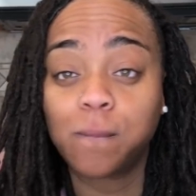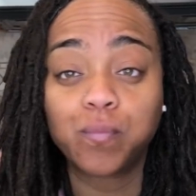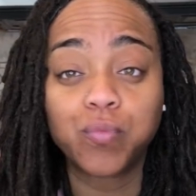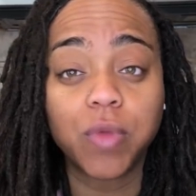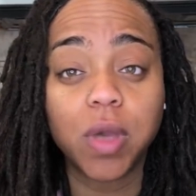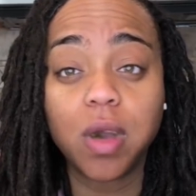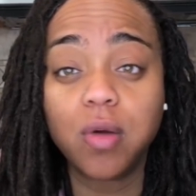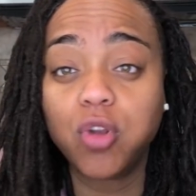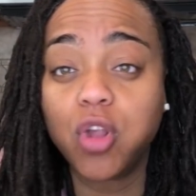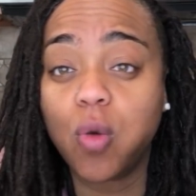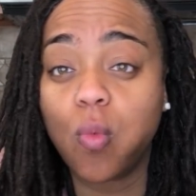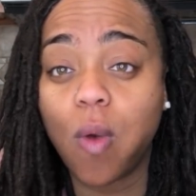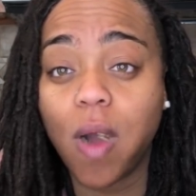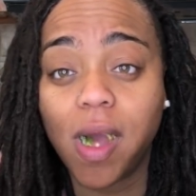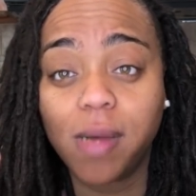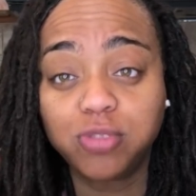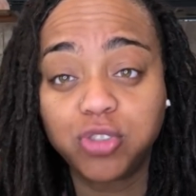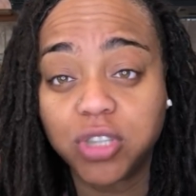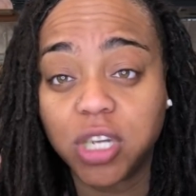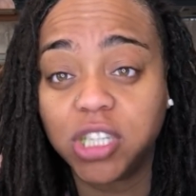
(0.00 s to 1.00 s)
I don't know why
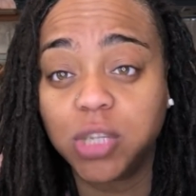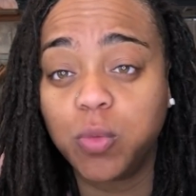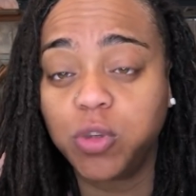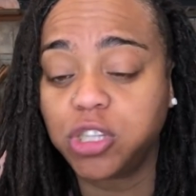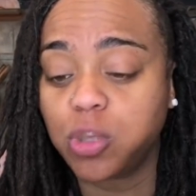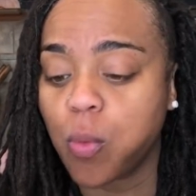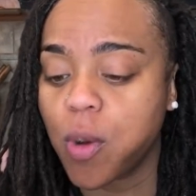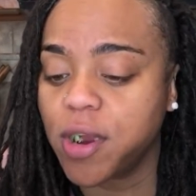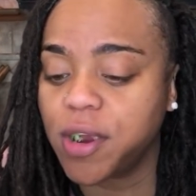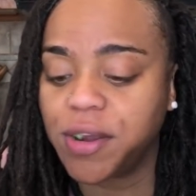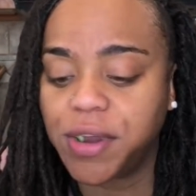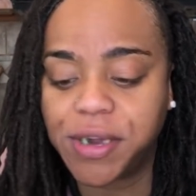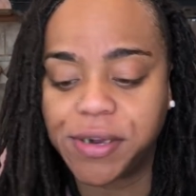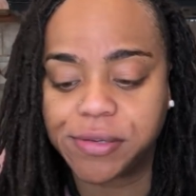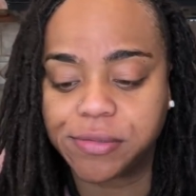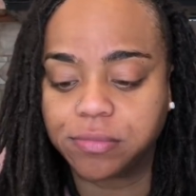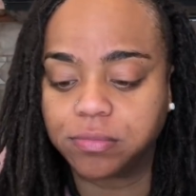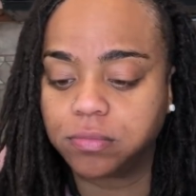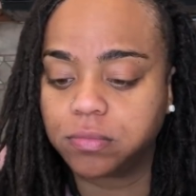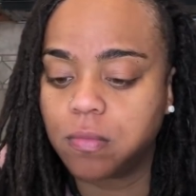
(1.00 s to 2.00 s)
I'm struggling with the working
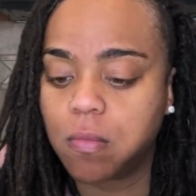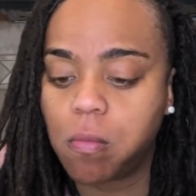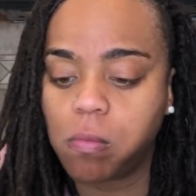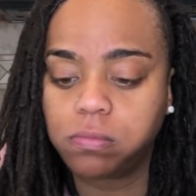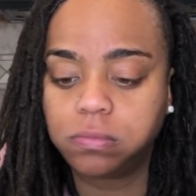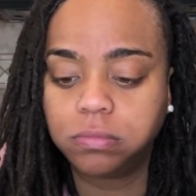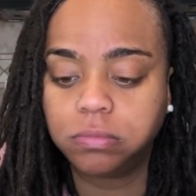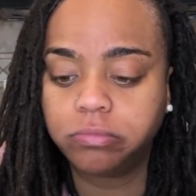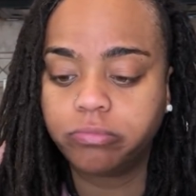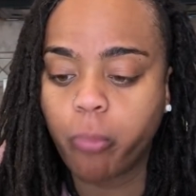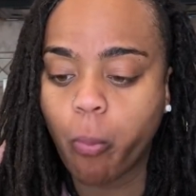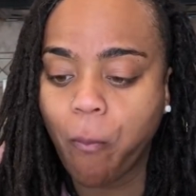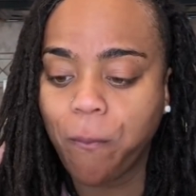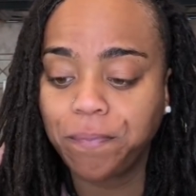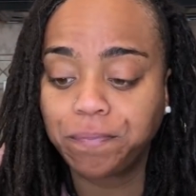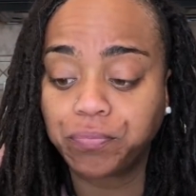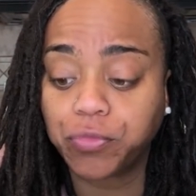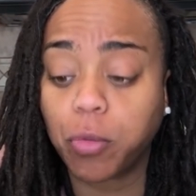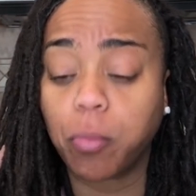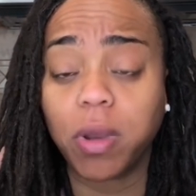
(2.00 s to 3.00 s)
out,
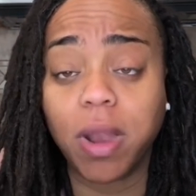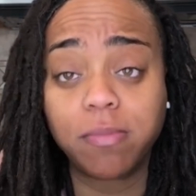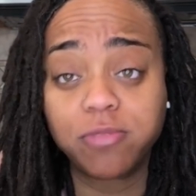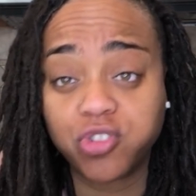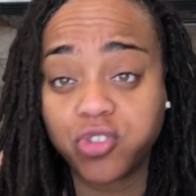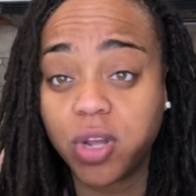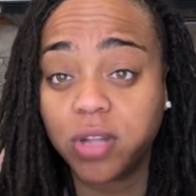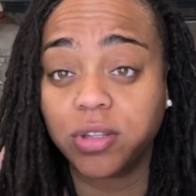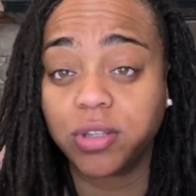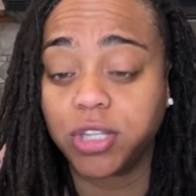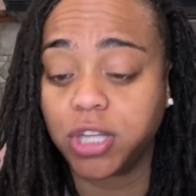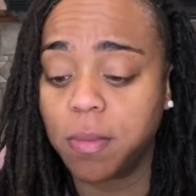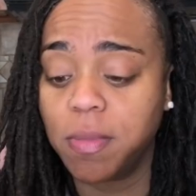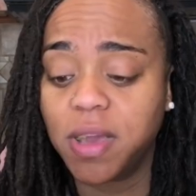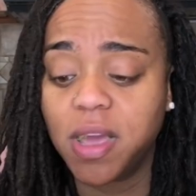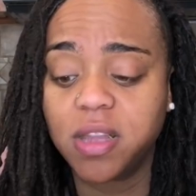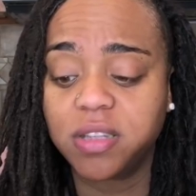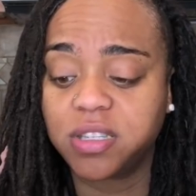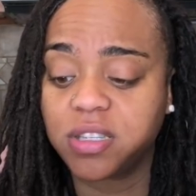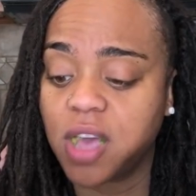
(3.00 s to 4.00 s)
but I'm struggling. I'm gonna
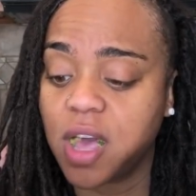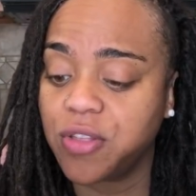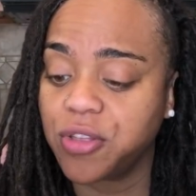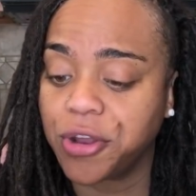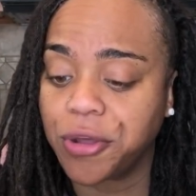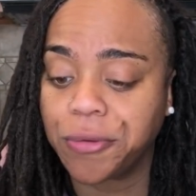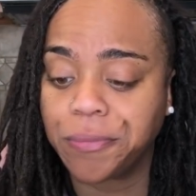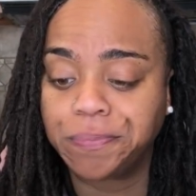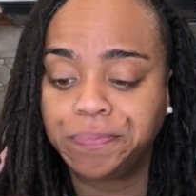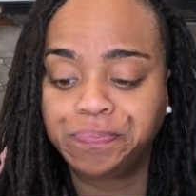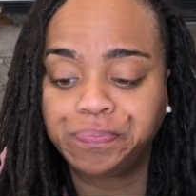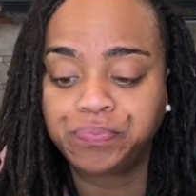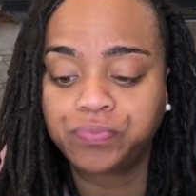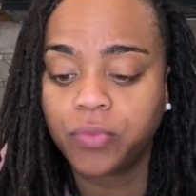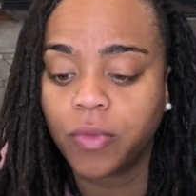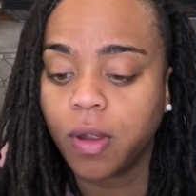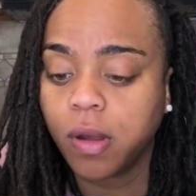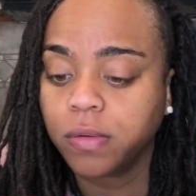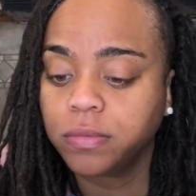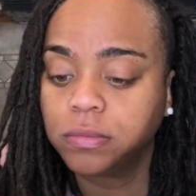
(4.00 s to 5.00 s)
get it together though.
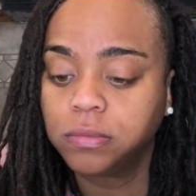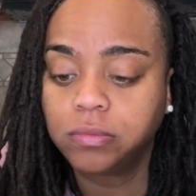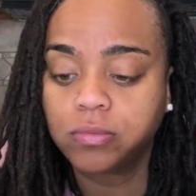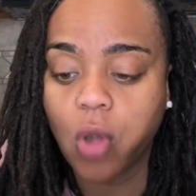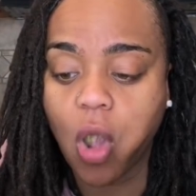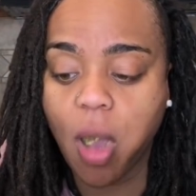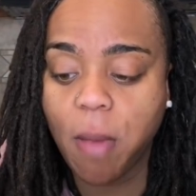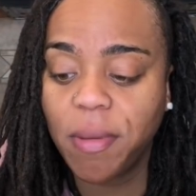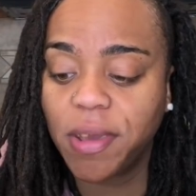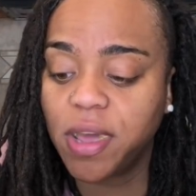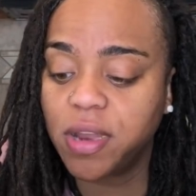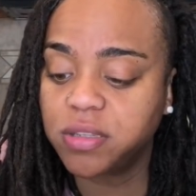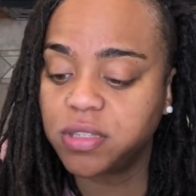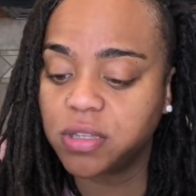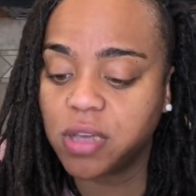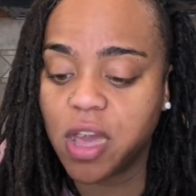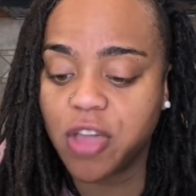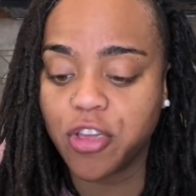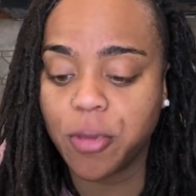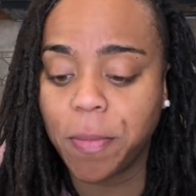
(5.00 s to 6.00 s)
I'm gonna get it
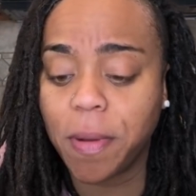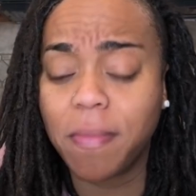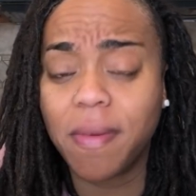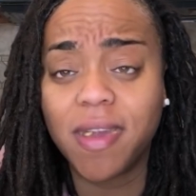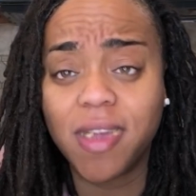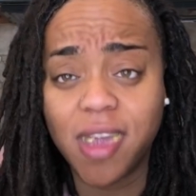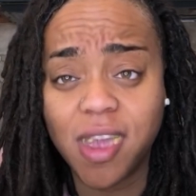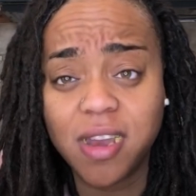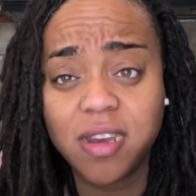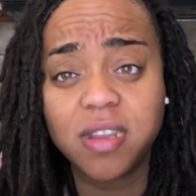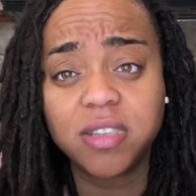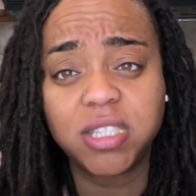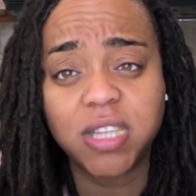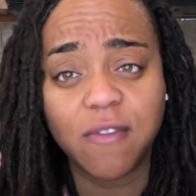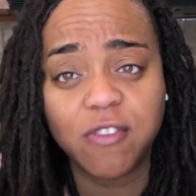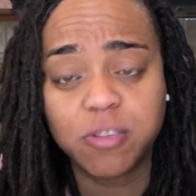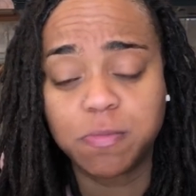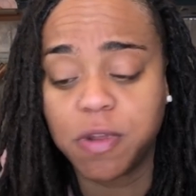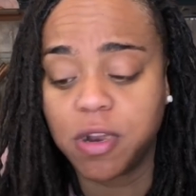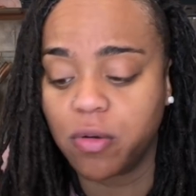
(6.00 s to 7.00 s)
together. But my eating and stuff
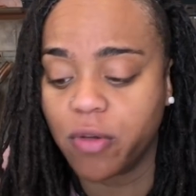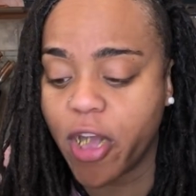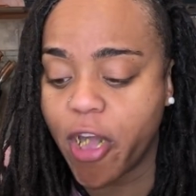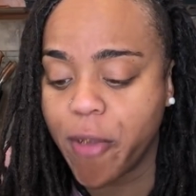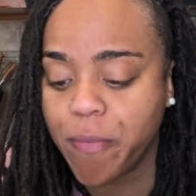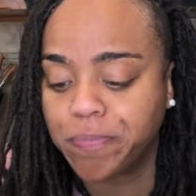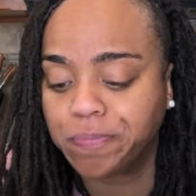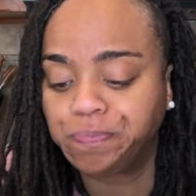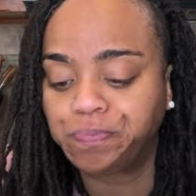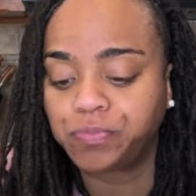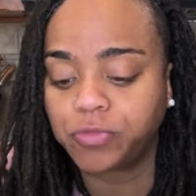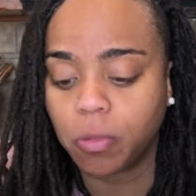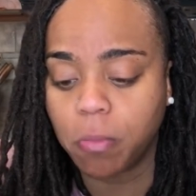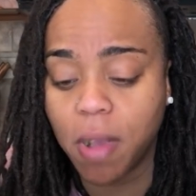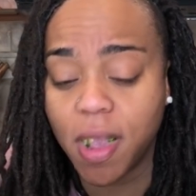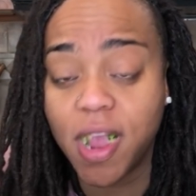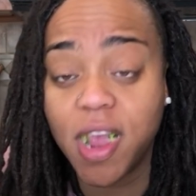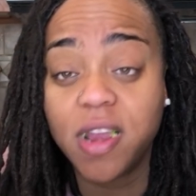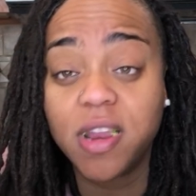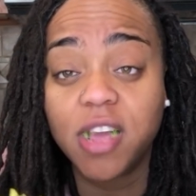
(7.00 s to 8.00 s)
has been okay.
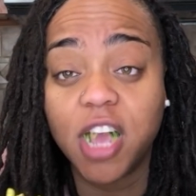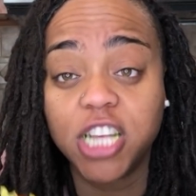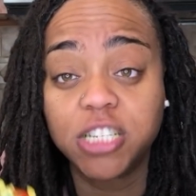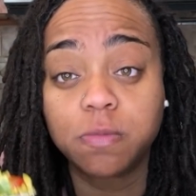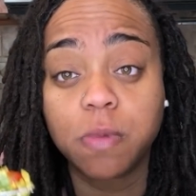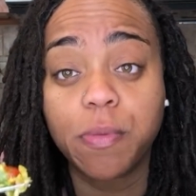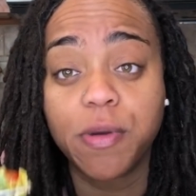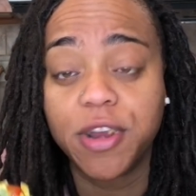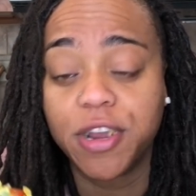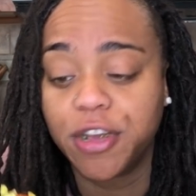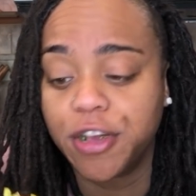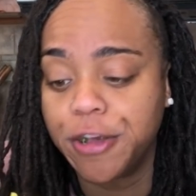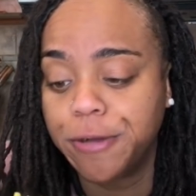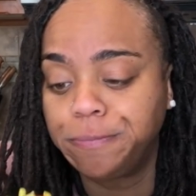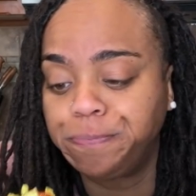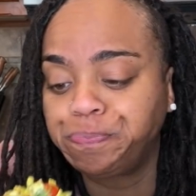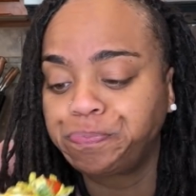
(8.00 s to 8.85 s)
My eating has been pretty good.